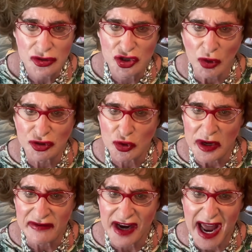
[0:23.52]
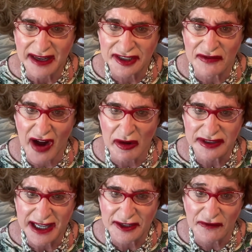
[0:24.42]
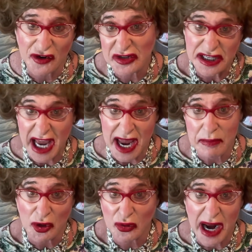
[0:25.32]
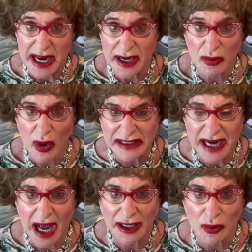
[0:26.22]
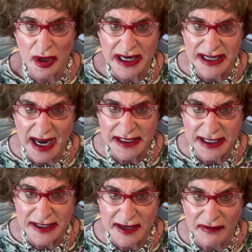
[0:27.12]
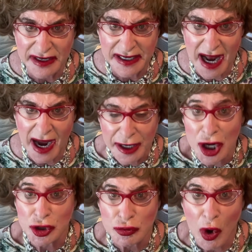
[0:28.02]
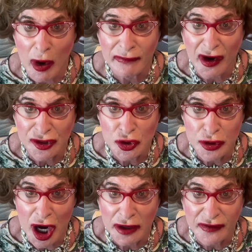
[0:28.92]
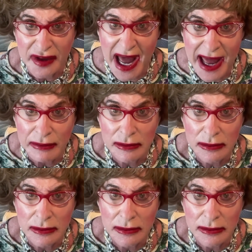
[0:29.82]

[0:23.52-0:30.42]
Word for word: Don't you even ask if I was at the first gay parade in West Hollywood in 1979. You know I'm far too young for that.